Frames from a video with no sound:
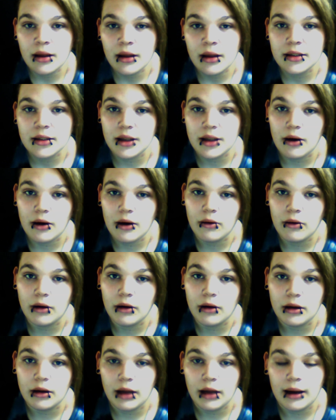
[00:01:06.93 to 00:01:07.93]
So
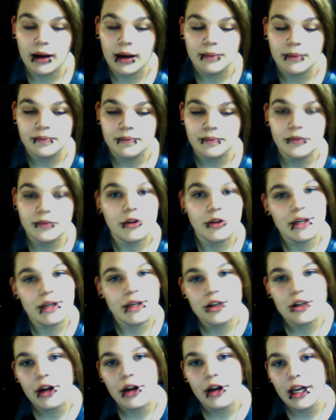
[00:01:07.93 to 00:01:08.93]
the
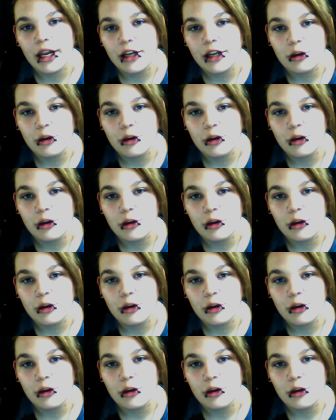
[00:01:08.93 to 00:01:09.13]
reason you're getting